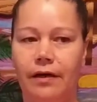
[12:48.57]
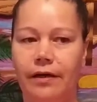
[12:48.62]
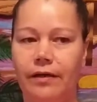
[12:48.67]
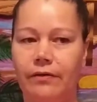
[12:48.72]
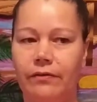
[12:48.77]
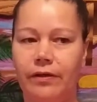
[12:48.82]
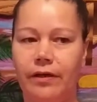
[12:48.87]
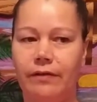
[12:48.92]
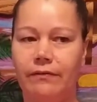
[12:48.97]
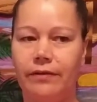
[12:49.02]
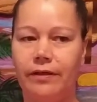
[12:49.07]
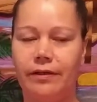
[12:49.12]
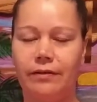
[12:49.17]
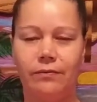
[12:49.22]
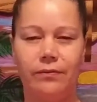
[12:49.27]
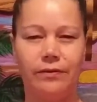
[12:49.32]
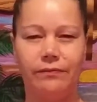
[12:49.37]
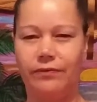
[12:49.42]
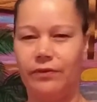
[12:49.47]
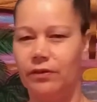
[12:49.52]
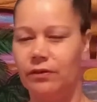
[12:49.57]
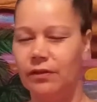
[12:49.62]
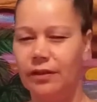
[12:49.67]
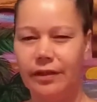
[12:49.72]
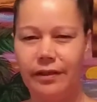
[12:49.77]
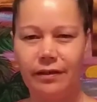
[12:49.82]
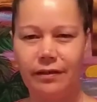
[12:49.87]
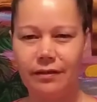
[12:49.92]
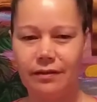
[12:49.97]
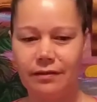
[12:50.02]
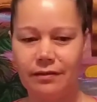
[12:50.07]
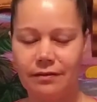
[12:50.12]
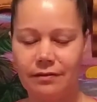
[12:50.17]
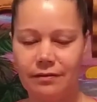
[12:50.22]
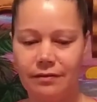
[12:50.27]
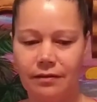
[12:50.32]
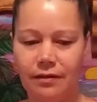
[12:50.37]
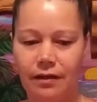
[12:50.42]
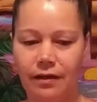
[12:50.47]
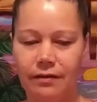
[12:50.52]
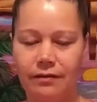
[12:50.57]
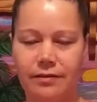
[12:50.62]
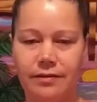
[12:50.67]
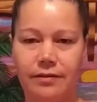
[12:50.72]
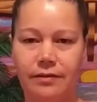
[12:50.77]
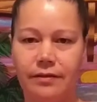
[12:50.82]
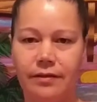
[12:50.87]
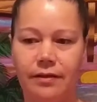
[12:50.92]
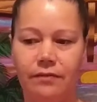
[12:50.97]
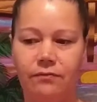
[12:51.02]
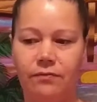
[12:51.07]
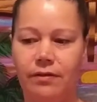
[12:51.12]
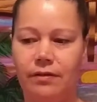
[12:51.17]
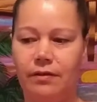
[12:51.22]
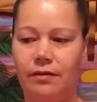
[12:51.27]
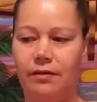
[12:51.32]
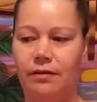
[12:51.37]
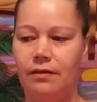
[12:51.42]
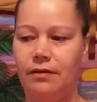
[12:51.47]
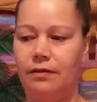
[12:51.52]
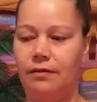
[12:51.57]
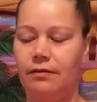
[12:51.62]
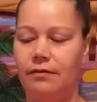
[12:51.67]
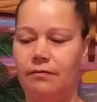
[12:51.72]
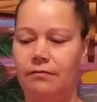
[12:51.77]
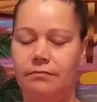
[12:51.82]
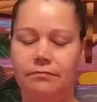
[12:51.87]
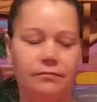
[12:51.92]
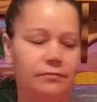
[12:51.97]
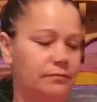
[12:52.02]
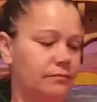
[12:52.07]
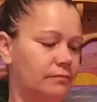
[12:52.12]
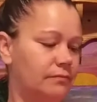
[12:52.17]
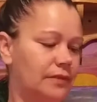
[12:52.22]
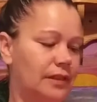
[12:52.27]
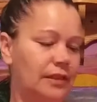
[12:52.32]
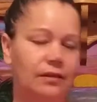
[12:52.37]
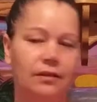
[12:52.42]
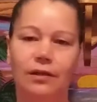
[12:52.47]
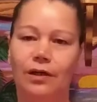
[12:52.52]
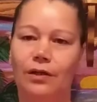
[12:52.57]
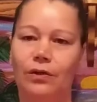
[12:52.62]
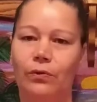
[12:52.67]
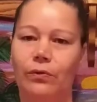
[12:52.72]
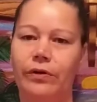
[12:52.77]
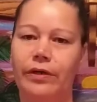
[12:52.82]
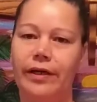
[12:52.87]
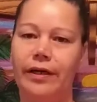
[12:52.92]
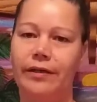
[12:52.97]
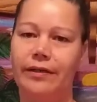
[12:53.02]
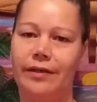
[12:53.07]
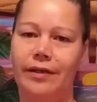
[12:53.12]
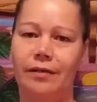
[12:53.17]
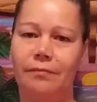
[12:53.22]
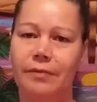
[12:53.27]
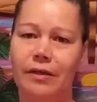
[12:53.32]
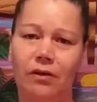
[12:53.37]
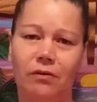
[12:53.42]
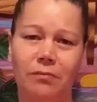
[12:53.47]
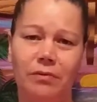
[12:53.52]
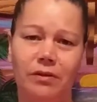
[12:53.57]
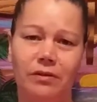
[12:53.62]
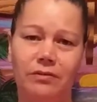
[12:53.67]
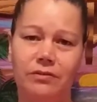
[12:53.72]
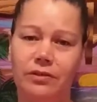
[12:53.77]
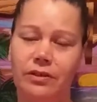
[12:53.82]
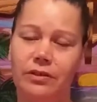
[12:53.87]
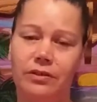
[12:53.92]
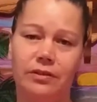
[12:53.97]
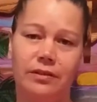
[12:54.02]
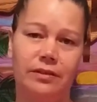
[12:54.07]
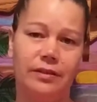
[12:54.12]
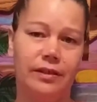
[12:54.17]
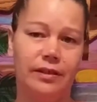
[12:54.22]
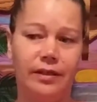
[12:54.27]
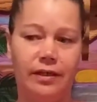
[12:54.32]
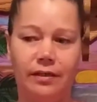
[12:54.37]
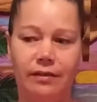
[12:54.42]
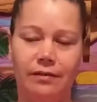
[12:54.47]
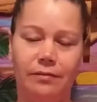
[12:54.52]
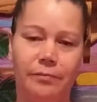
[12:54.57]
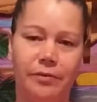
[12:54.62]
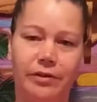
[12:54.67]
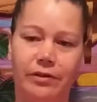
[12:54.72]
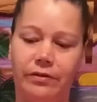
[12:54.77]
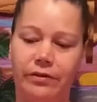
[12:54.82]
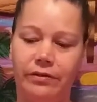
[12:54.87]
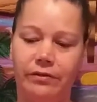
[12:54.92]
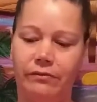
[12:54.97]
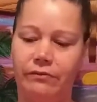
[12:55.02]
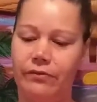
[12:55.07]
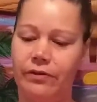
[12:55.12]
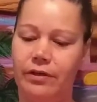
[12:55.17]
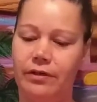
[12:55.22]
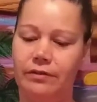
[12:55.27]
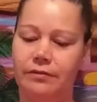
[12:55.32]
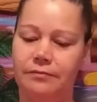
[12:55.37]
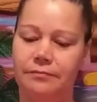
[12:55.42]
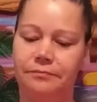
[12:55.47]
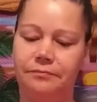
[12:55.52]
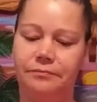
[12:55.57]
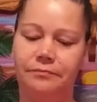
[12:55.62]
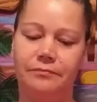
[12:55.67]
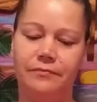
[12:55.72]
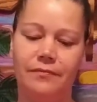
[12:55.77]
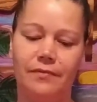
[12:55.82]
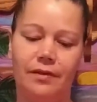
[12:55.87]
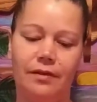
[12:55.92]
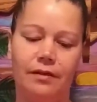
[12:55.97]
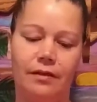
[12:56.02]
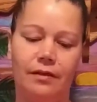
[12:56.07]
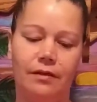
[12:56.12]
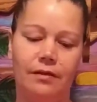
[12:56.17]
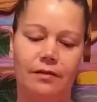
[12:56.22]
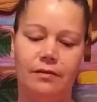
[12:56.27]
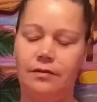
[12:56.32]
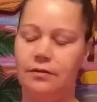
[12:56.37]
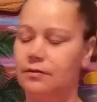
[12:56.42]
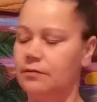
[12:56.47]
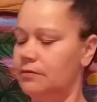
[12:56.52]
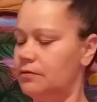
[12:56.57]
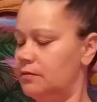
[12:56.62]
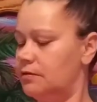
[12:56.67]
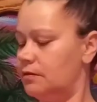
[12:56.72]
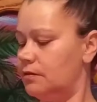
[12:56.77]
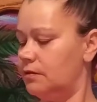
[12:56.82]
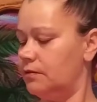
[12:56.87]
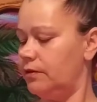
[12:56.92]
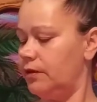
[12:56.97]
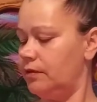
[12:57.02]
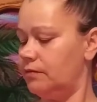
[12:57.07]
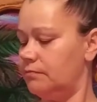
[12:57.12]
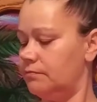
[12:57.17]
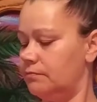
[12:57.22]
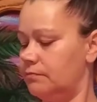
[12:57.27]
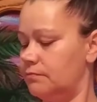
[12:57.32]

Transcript: I don't have like a referral link. I'll just leave the Allure.com down below so you can just click on it and bring you right over there. So, yeah.